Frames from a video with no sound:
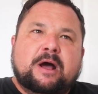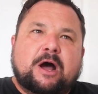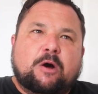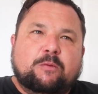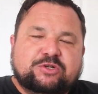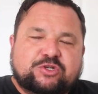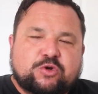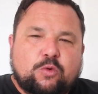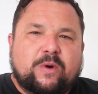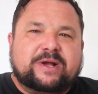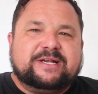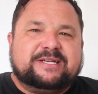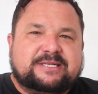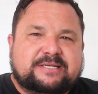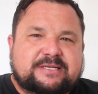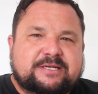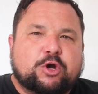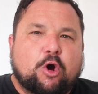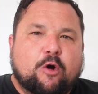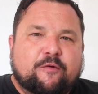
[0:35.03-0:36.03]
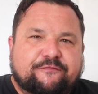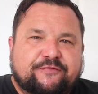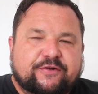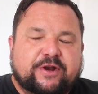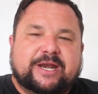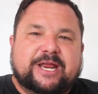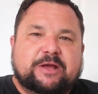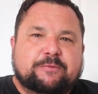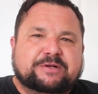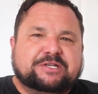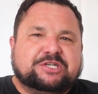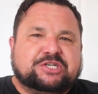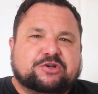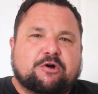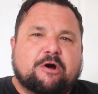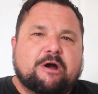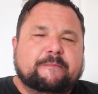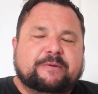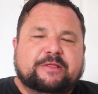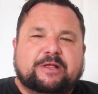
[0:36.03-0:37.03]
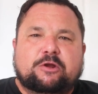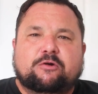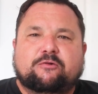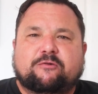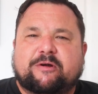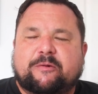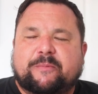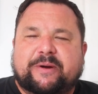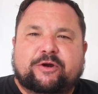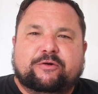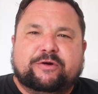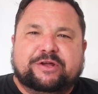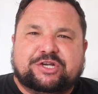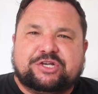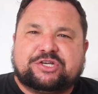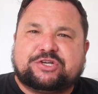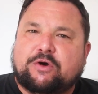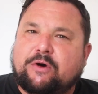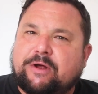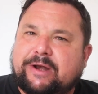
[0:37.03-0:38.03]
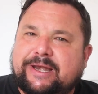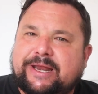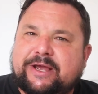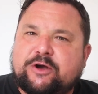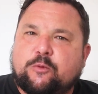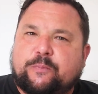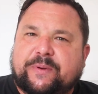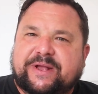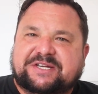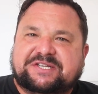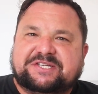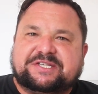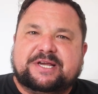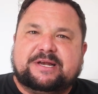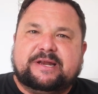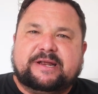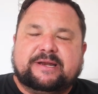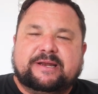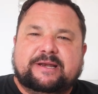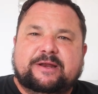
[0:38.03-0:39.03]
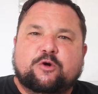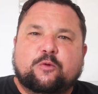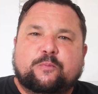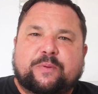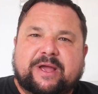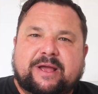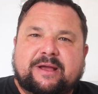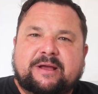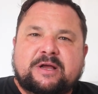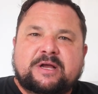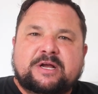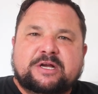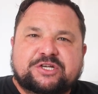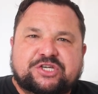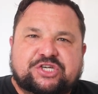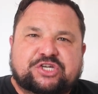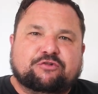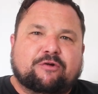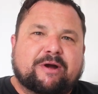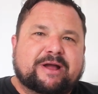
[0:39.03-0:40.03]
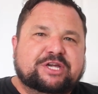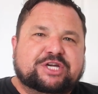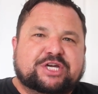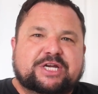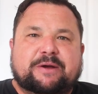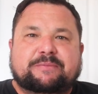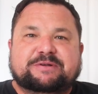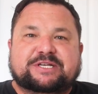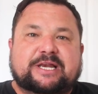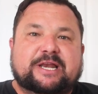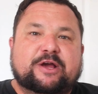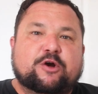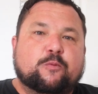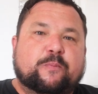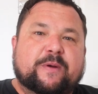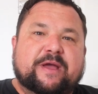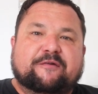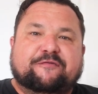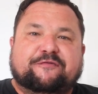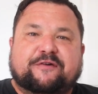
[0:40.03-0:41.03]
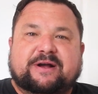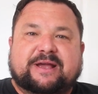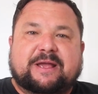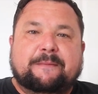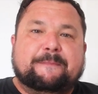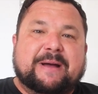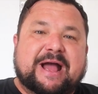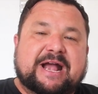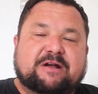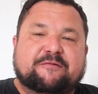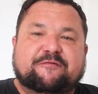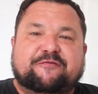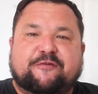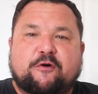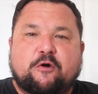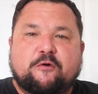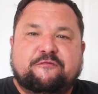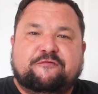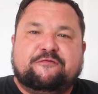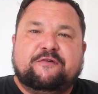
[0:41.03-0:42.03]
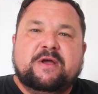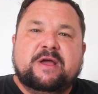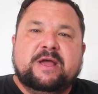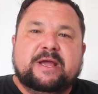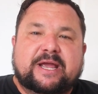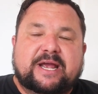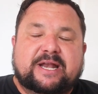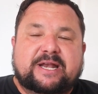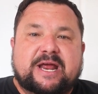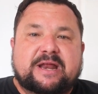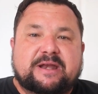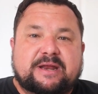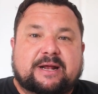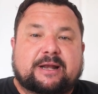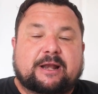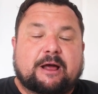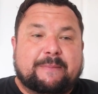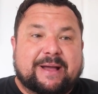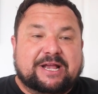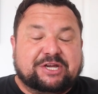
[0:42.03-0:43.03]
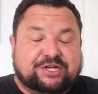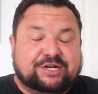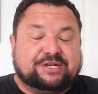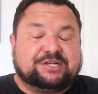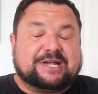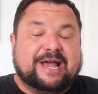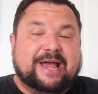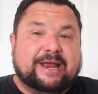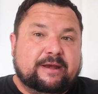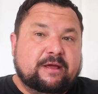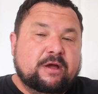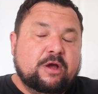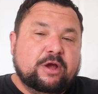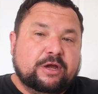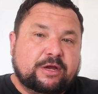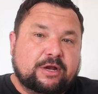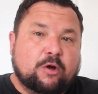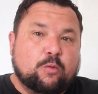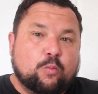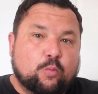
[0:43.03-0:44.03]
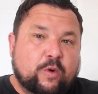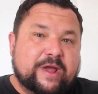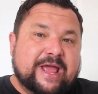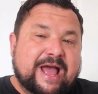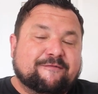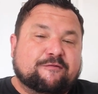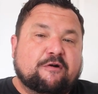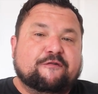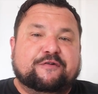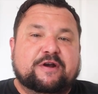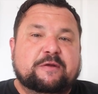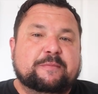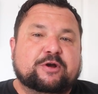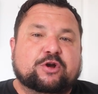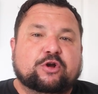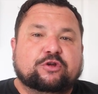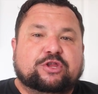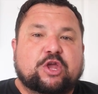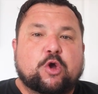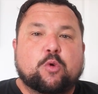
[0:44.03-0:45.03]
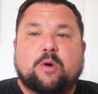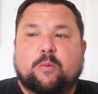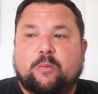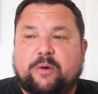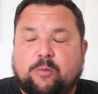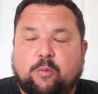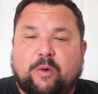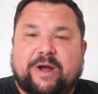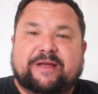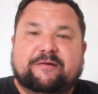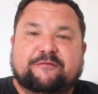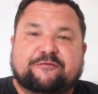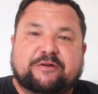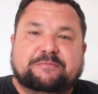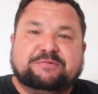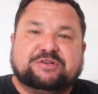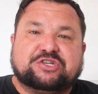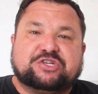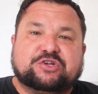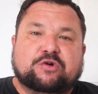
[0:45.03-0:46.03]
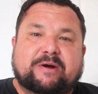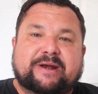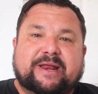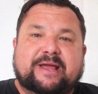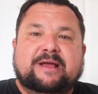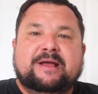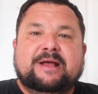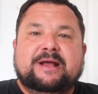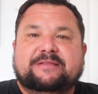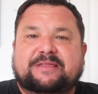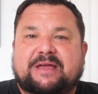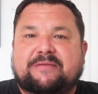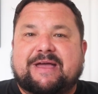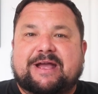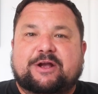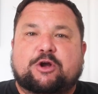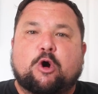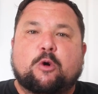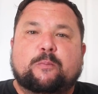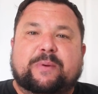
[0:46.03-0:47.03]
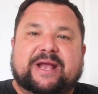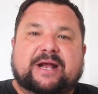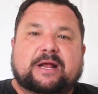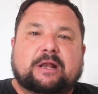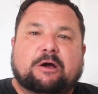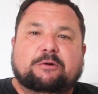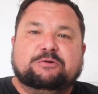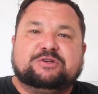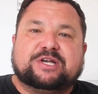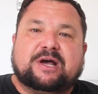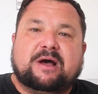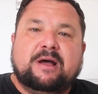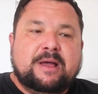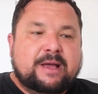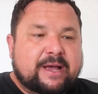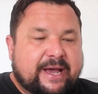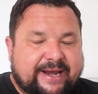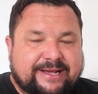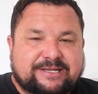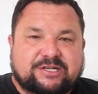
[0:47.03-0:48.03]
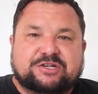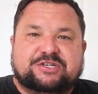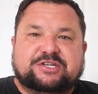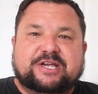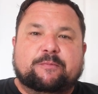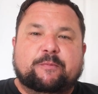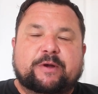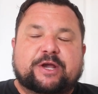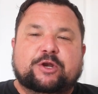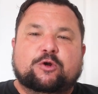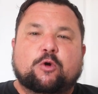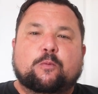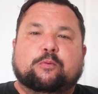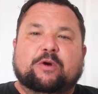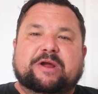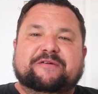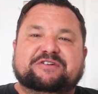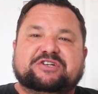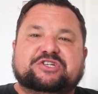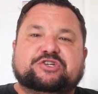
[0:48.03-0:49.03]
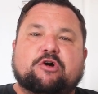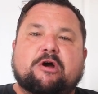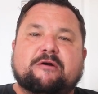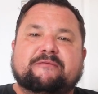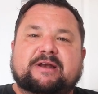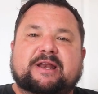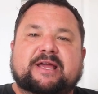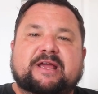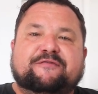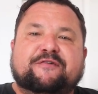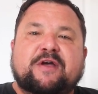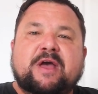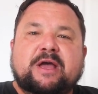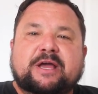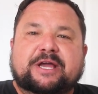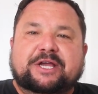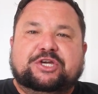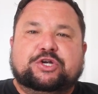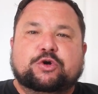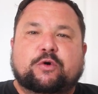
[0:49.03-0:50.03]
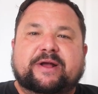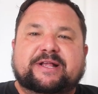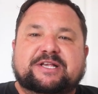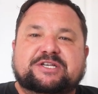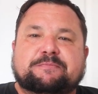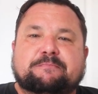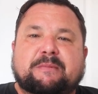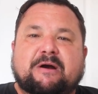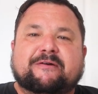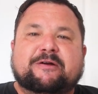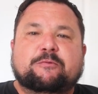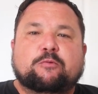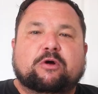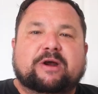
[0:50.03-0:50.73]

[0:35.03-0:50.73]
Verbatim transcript: I was always confident he would sign, but the longer it went on, it just got a little bit silly and a little bit strange, and there was a little bit of fucking back and forth. In the end, the club actually saying, you know, we have offered him a good deal and we're waiting for him to sign it. Then they got a bit closer, and as I said, we can all breathe a sigh of relief. He joins Murray